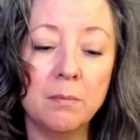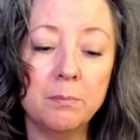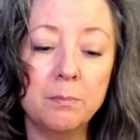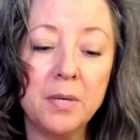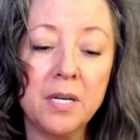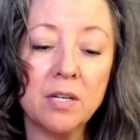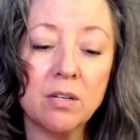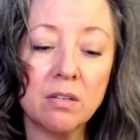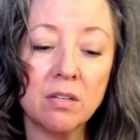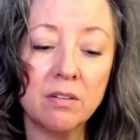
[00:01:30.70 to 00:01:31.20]

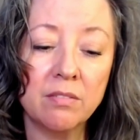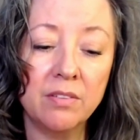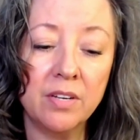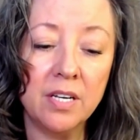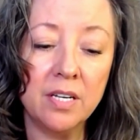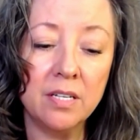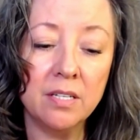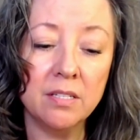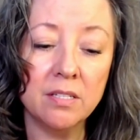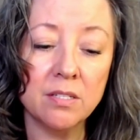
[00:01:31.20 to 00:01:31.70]
Peter
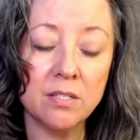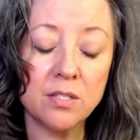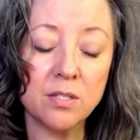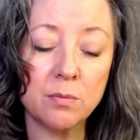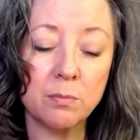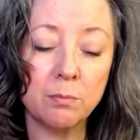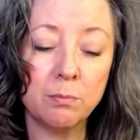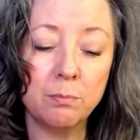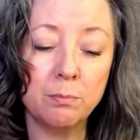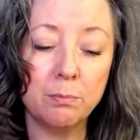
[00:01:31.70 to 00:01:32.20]

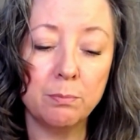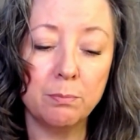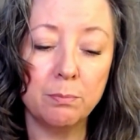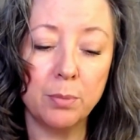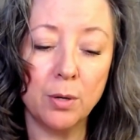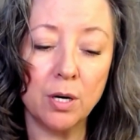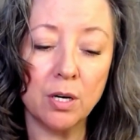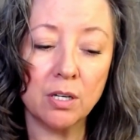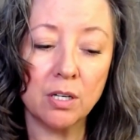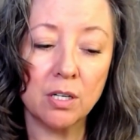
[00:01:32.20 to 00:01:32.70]
Levine's
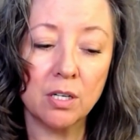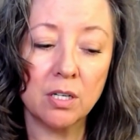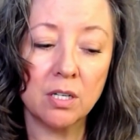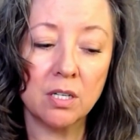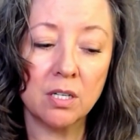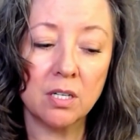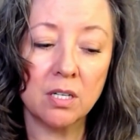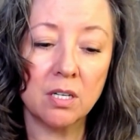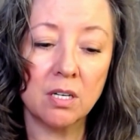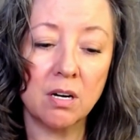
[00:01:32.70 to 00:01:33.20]
book
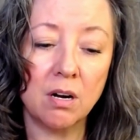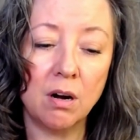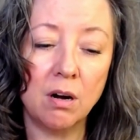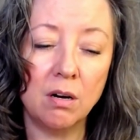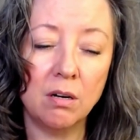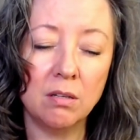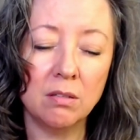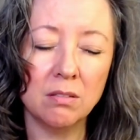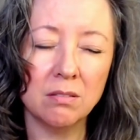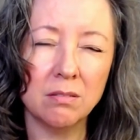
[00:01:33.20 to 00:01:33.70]

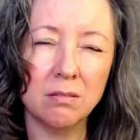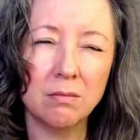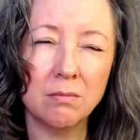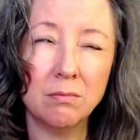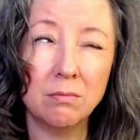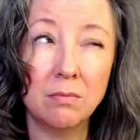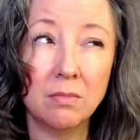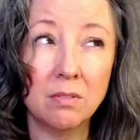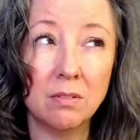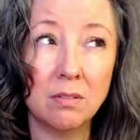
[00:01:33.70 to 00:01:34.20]
called
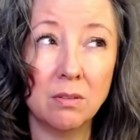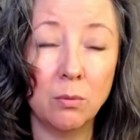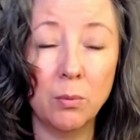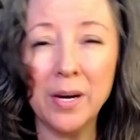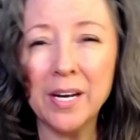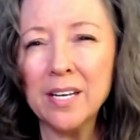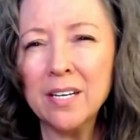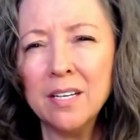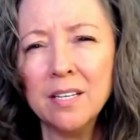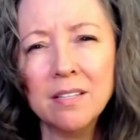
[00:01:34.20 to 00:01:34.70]

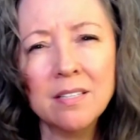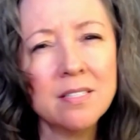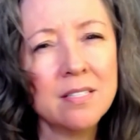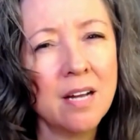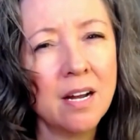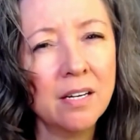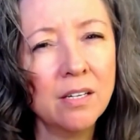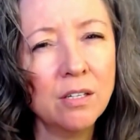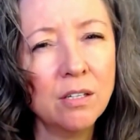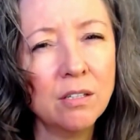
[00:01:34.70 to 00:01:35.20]
Awakening the
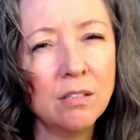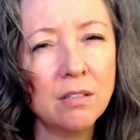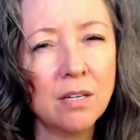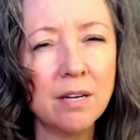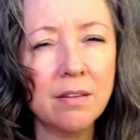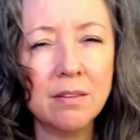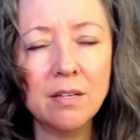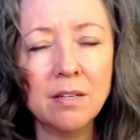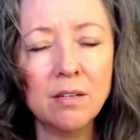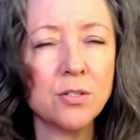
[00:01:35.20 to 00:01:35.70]
Tiger,
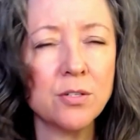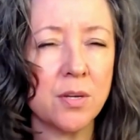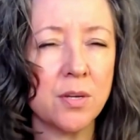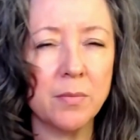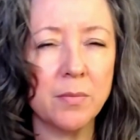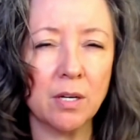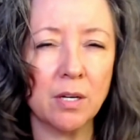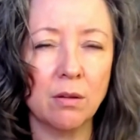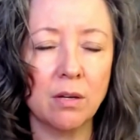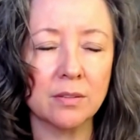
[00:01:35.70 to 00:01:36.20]
I think, or
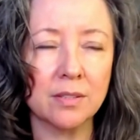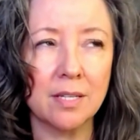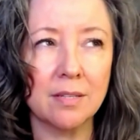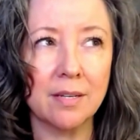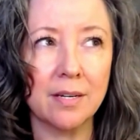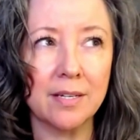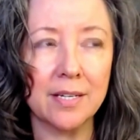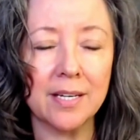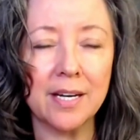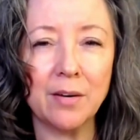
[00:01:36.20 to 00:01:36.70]
something along that
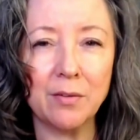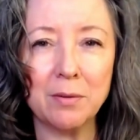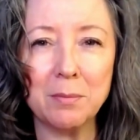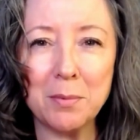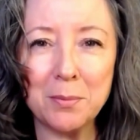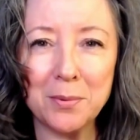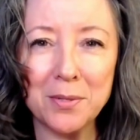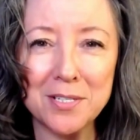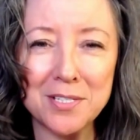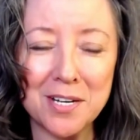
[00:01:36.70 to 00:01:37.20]
line. I can't
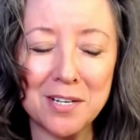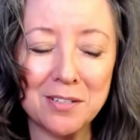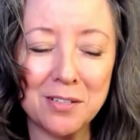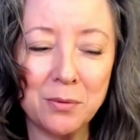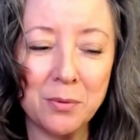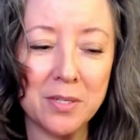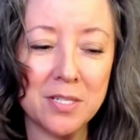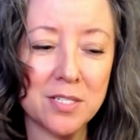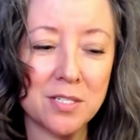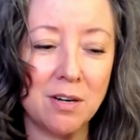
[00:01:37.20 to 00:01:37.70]
remember exactly
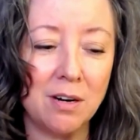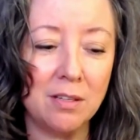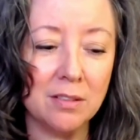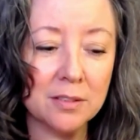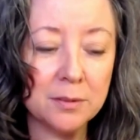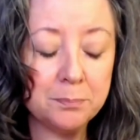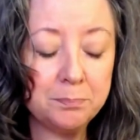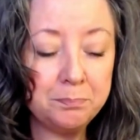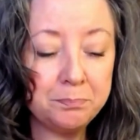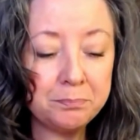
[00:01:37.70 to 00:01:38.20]
what it's
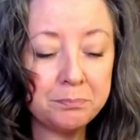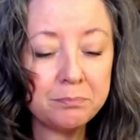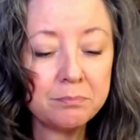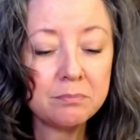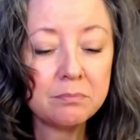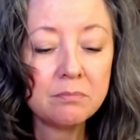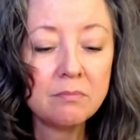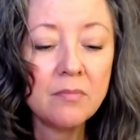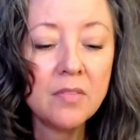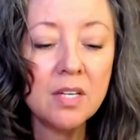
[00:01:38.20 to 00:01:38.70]
called.
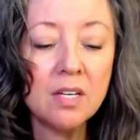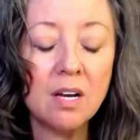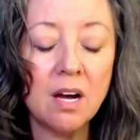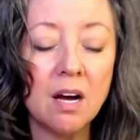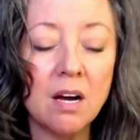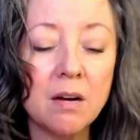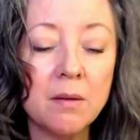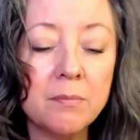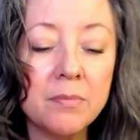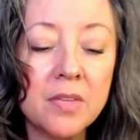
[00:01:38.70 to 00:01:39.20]

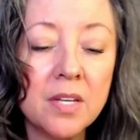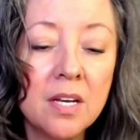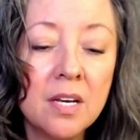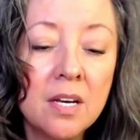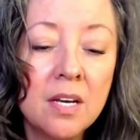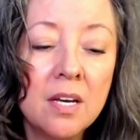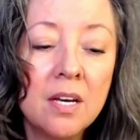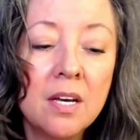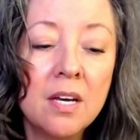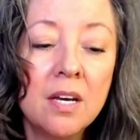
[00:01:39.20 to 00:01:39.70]

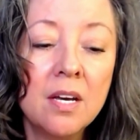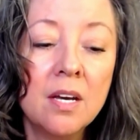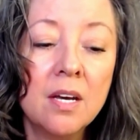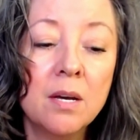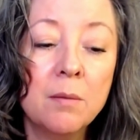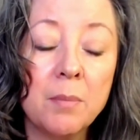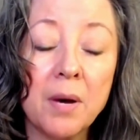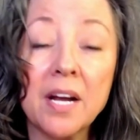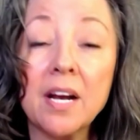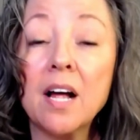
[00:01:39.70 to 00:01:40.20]

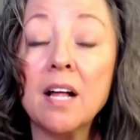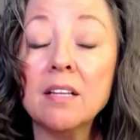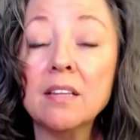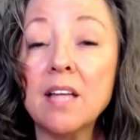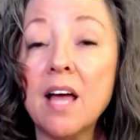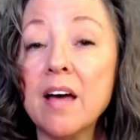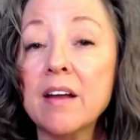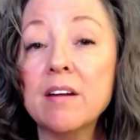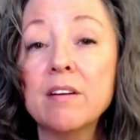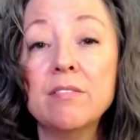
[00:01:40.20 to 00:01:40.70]
But a
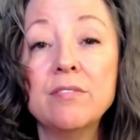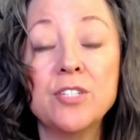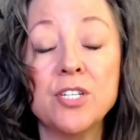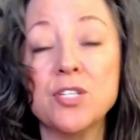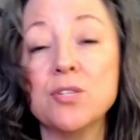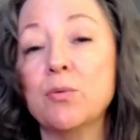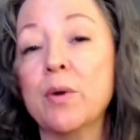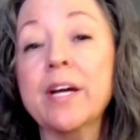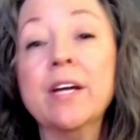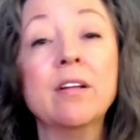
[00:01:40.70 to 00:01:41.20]
lot of
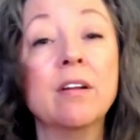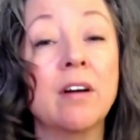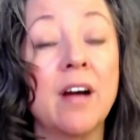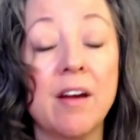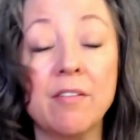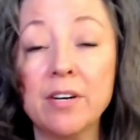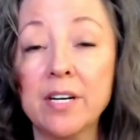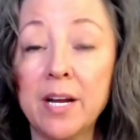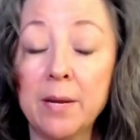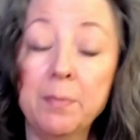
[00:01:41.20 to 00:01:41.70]
just regular
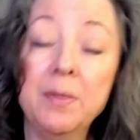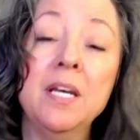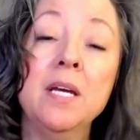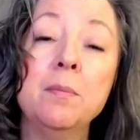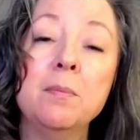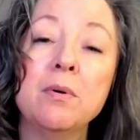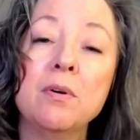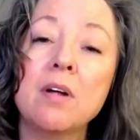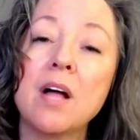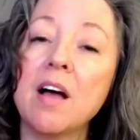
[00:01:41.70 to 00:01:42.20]
everyday
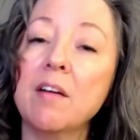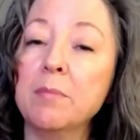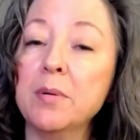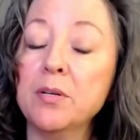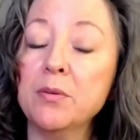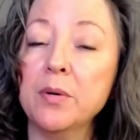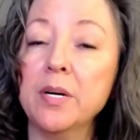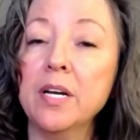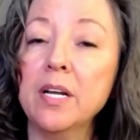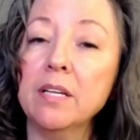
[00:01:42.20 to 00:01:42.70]
people have been
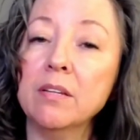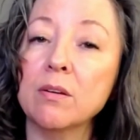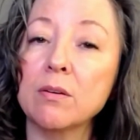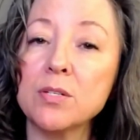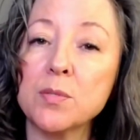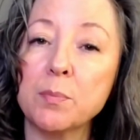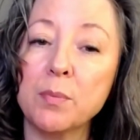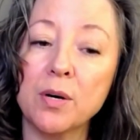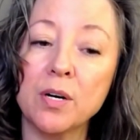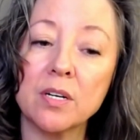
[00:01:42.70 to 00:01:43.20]
reading
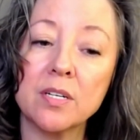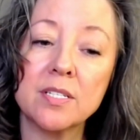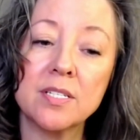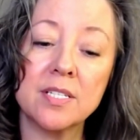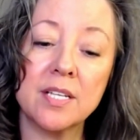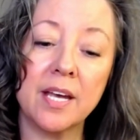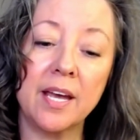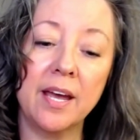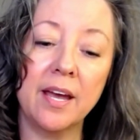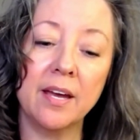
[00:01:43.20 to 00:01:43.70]
those
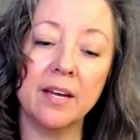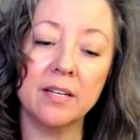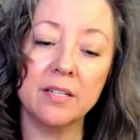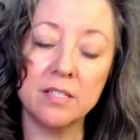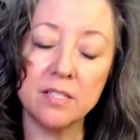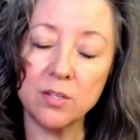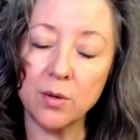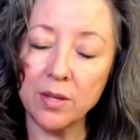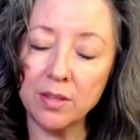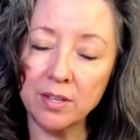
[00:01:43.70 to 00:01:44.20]
books.
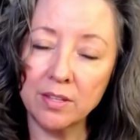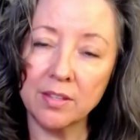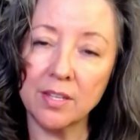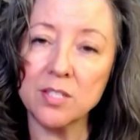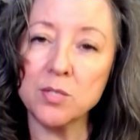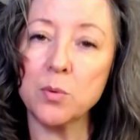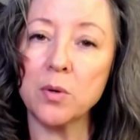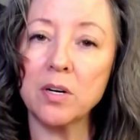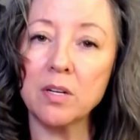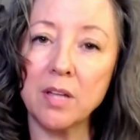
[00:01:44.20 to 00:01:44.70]
And so I think
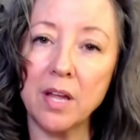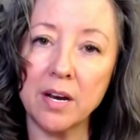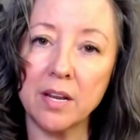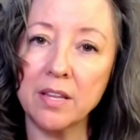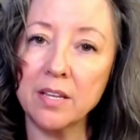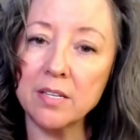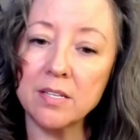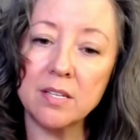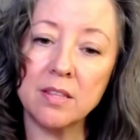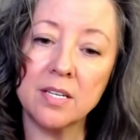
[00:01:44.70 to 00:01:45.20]
that's where a lot of
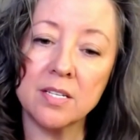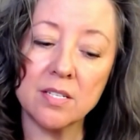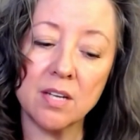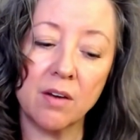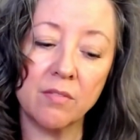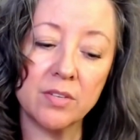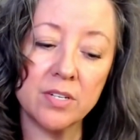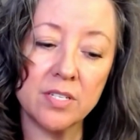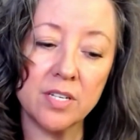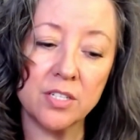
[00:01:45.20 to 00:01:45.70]
these
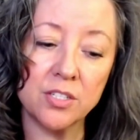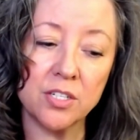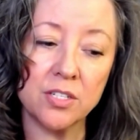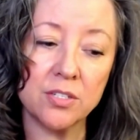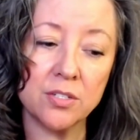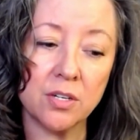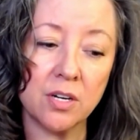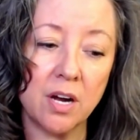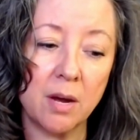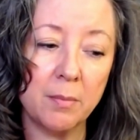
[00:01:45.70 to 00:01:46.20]

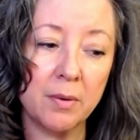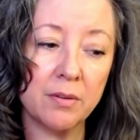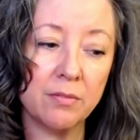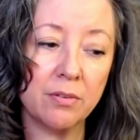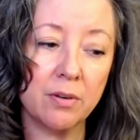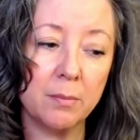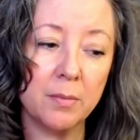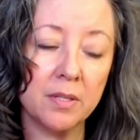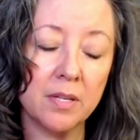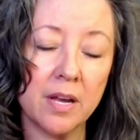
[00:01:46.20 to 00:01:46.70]
conversations are coming
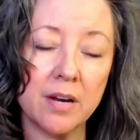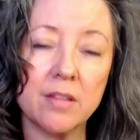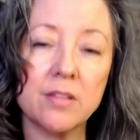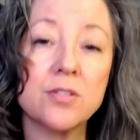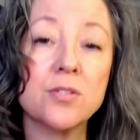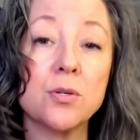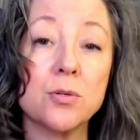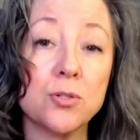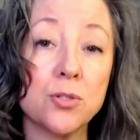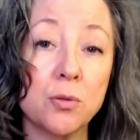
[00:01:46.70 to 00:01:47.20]
from, a lot of the
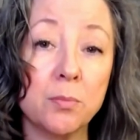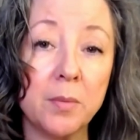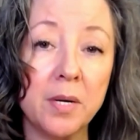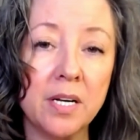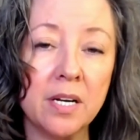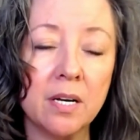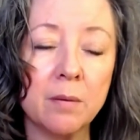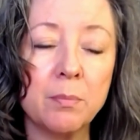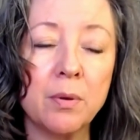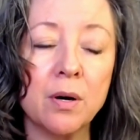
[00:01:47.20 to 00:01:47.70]
social
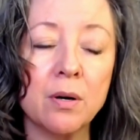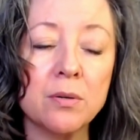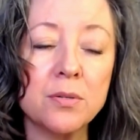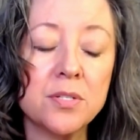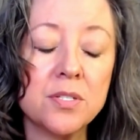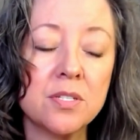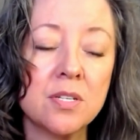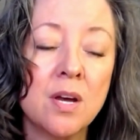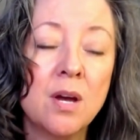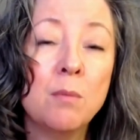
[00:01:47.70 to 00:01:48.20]
media
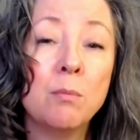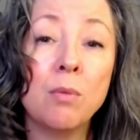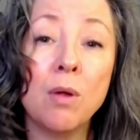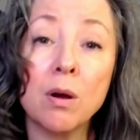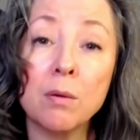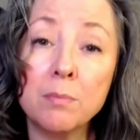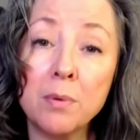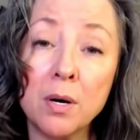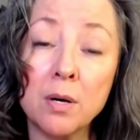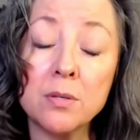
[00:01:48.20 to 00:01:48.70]
posts,
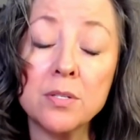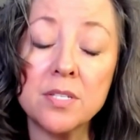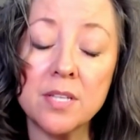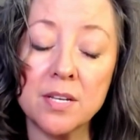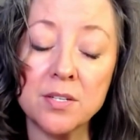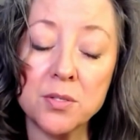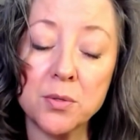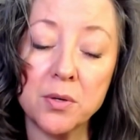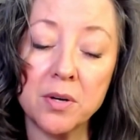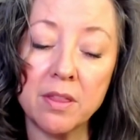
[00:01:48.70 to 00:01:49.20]
blog posts,
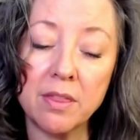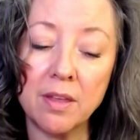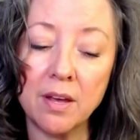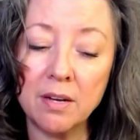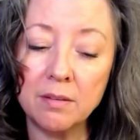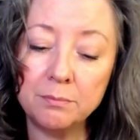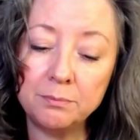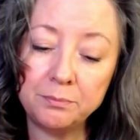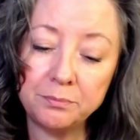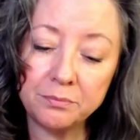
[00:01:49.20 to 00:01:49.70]
that sort of
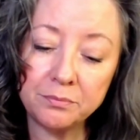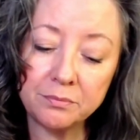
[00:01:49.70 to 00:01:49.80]
thing.